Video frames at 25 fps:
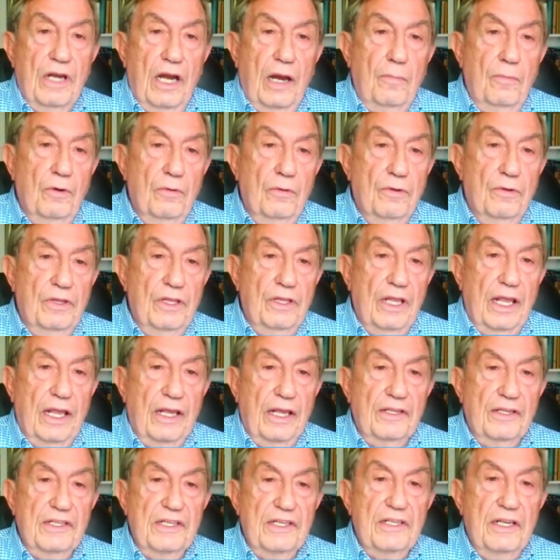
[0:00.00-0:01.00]
trouble with
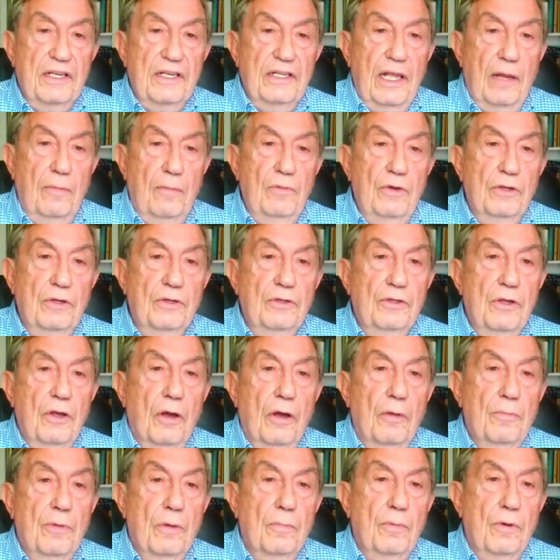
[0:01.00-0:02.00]
the existing
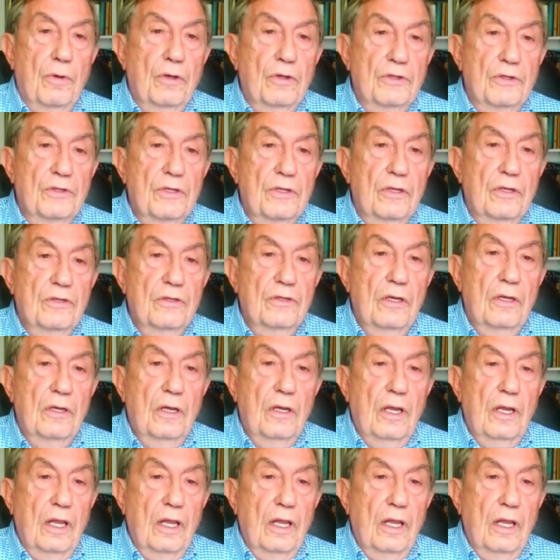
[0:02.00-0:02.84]
WTO proposals,